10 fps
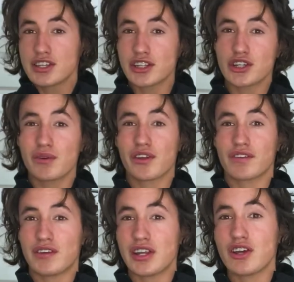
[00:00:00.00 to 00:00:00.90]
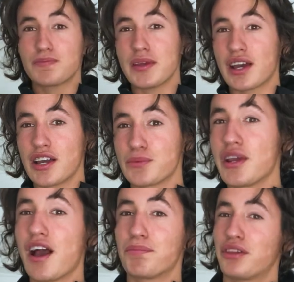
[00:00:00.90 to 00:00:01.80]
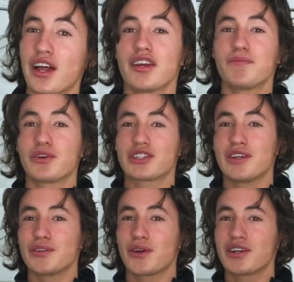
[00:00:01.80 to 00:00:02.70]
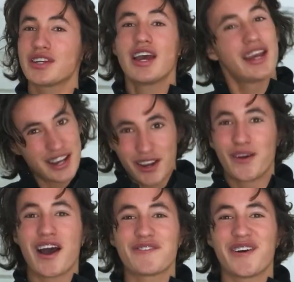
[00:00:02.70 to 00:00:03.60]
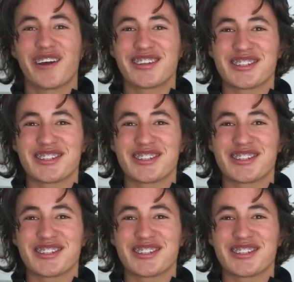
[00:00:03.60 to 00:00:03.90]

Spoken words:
Stay tuned with our videos because we got plenty of more ski resorts. Now go have fun on the